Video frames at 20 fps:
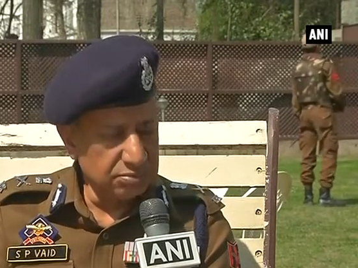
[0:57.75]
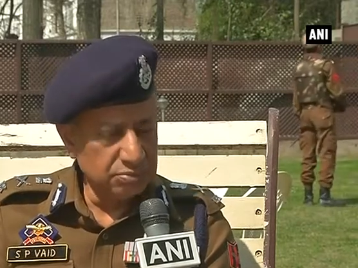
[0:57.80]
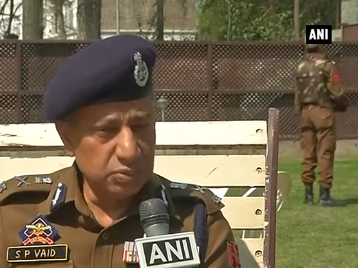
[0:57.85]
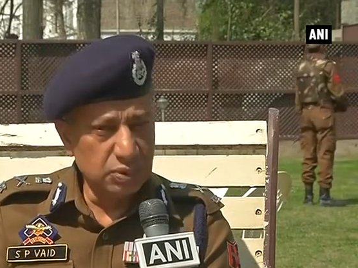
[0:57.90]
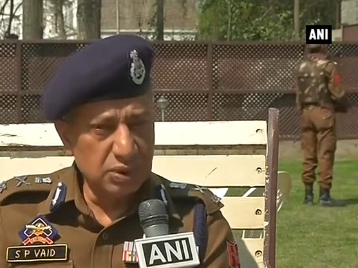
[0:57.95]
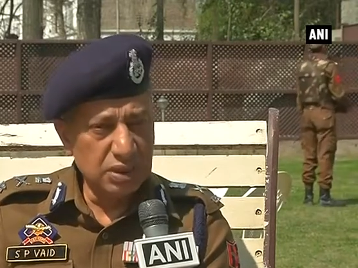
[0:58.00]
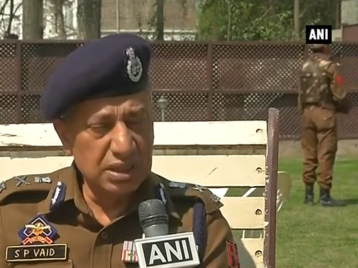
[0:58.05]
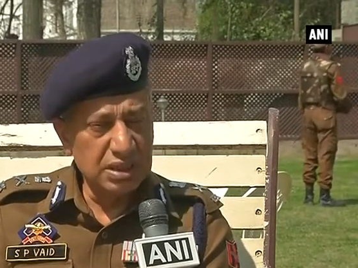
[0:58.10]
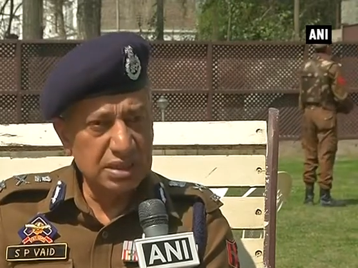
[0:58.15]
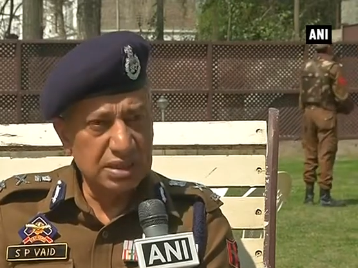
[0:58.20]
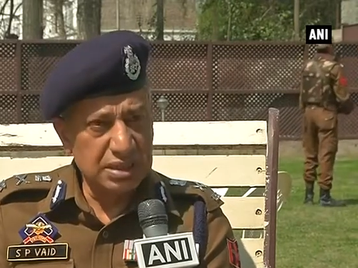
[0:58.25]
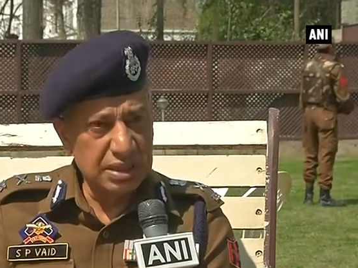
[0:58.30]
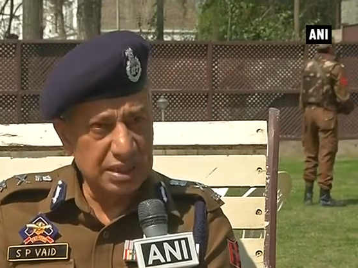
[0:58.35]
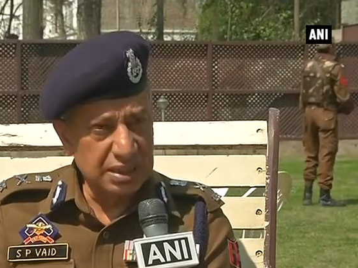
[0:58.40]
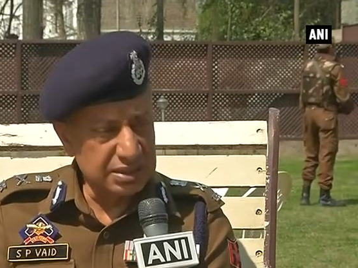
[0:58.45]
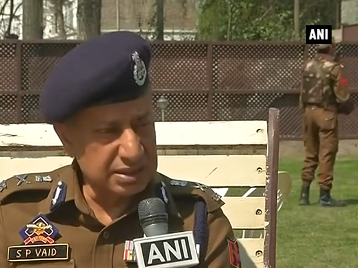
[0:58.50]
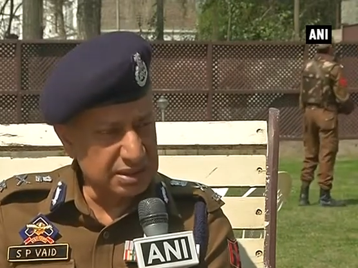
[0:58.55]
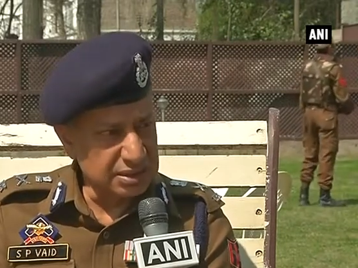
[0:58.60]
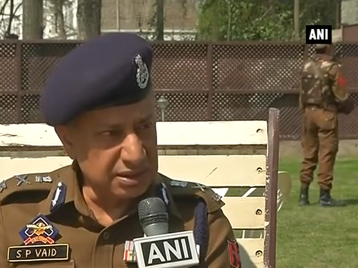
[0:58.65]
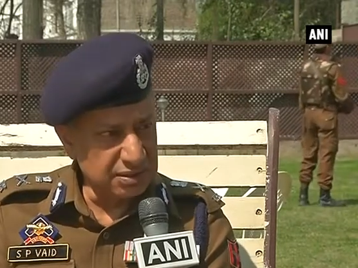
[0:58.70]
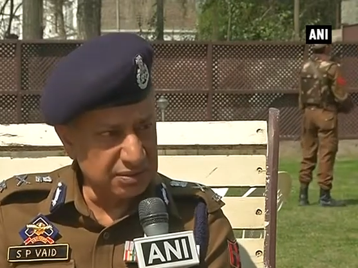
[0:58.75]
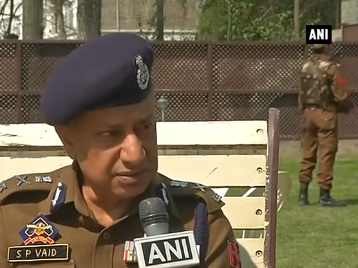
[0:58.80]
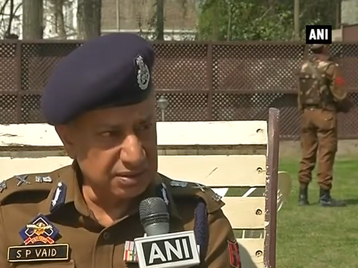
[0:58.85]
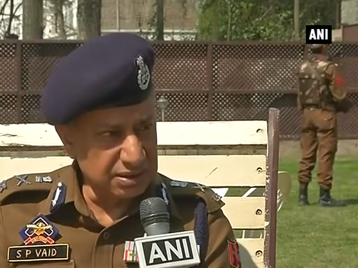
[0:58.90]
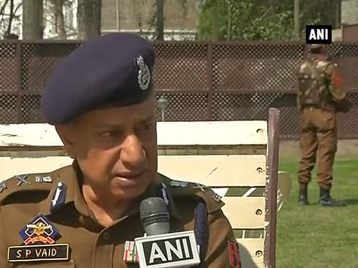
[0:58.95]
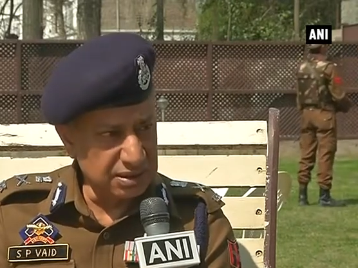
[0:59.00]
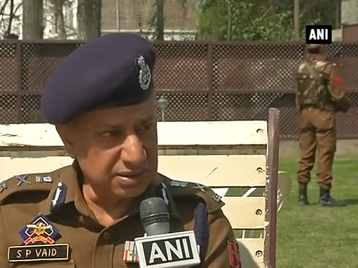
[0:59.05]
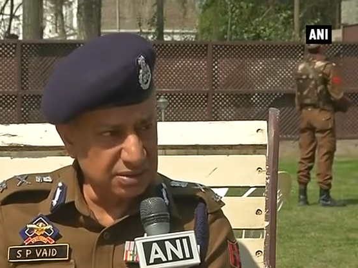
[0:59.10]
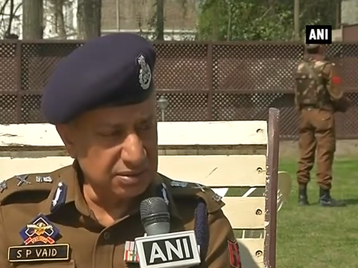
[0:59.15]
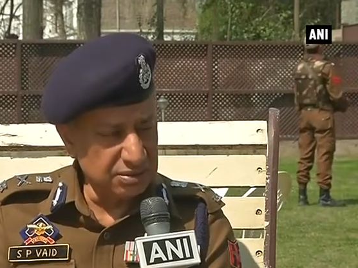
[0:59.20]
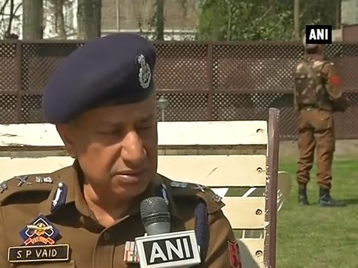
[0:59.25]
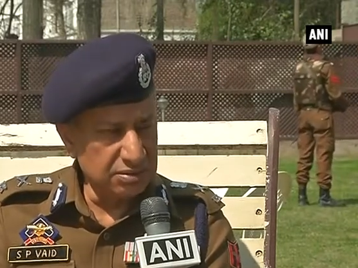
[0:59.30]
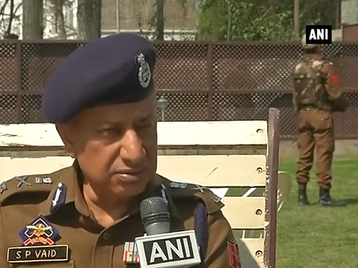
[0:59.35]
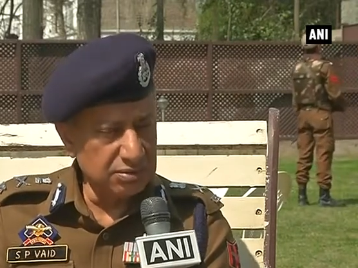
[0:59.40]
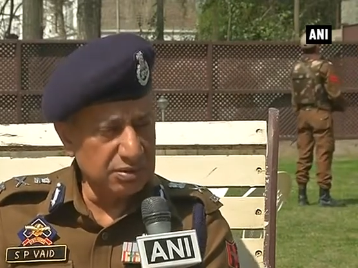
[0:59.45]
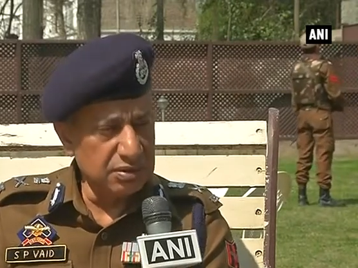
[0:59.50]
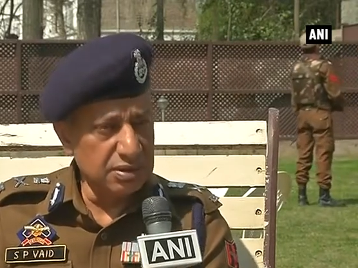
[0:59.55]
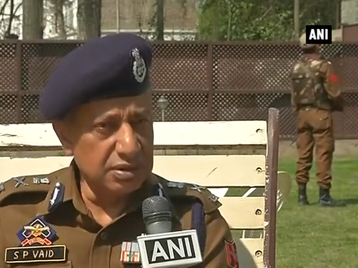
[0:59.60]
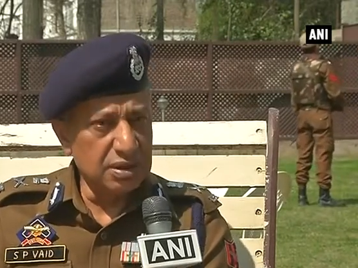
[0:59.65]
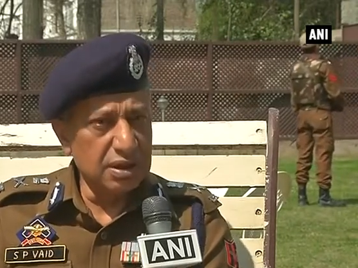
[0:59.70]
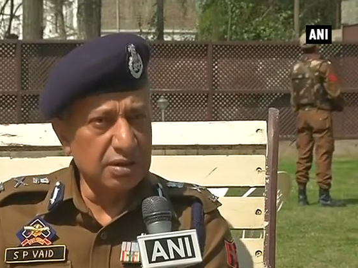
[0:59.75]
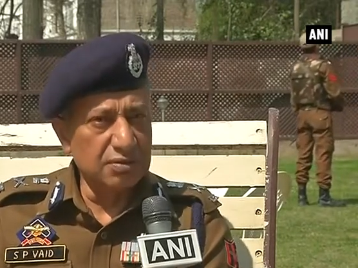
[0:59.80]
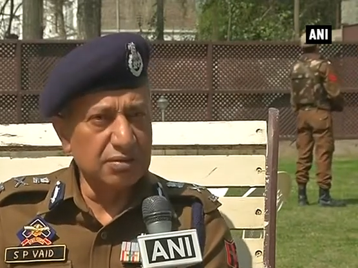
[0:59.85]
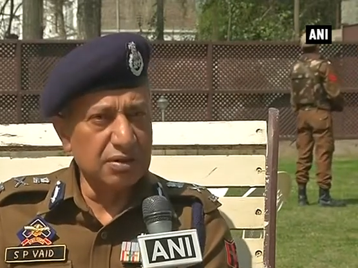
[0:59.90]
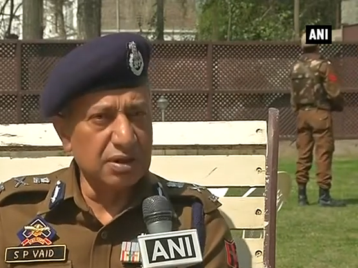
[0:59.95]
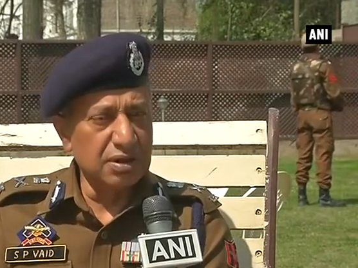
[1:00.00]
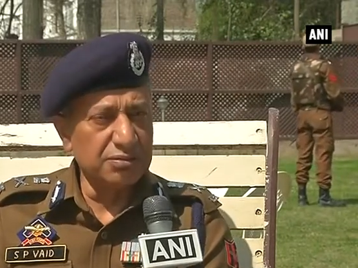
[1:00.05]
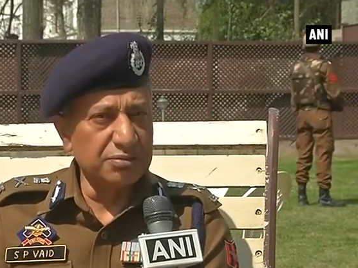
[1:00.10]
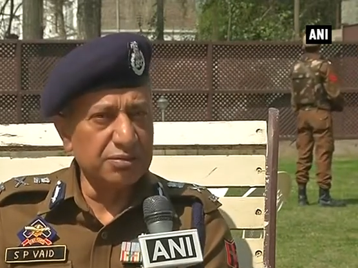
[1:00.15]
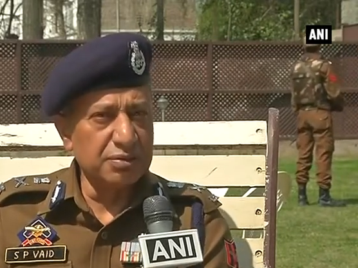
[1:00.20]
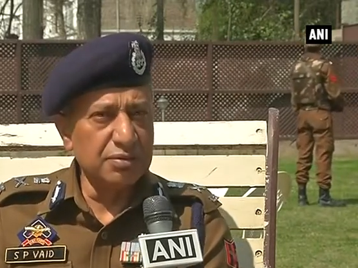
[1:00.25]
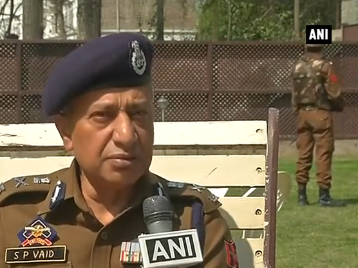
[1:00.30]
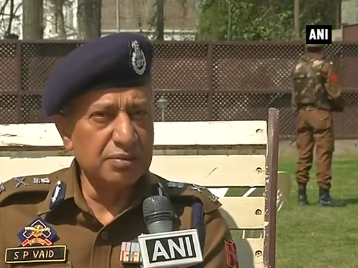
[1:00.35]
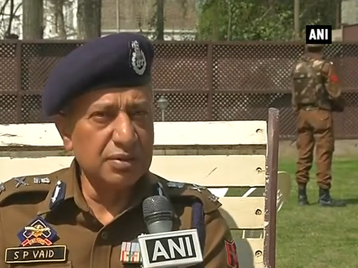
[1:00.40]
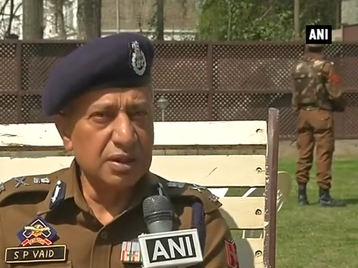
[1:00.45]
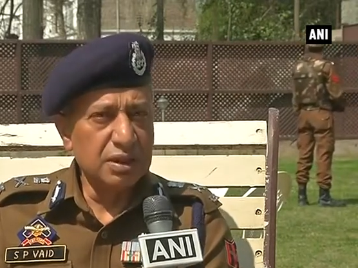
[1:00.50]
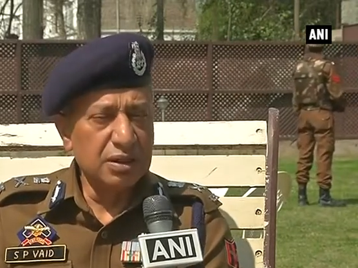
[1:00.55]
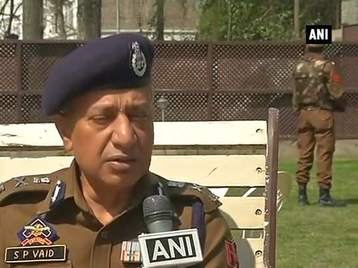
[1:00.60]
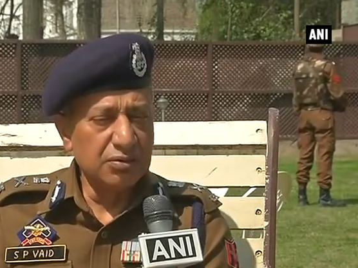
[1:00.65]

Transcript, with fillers: Police takes cover, you know, cover of a